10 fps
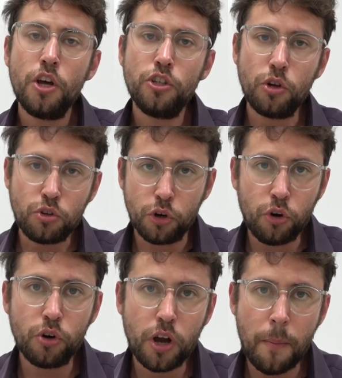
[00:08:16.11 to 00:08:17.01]
So
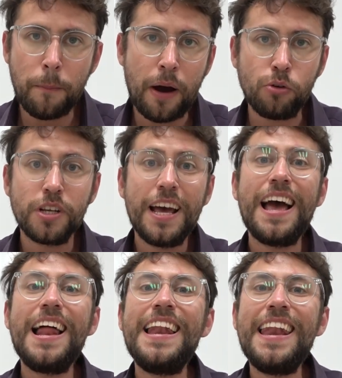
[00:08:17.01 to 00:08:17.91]
talk
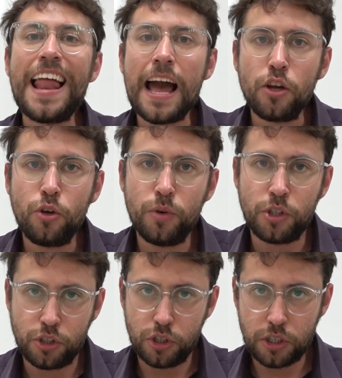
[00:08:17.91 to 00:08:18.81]
about
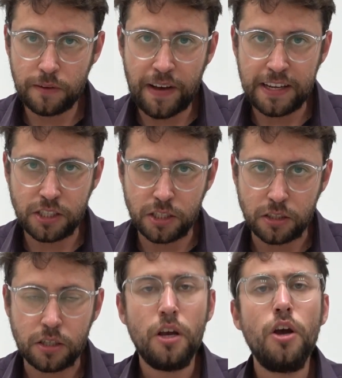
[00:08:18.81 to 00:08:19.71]
language
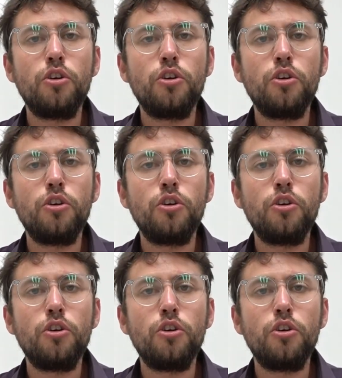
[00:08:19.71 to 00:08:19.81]
devices,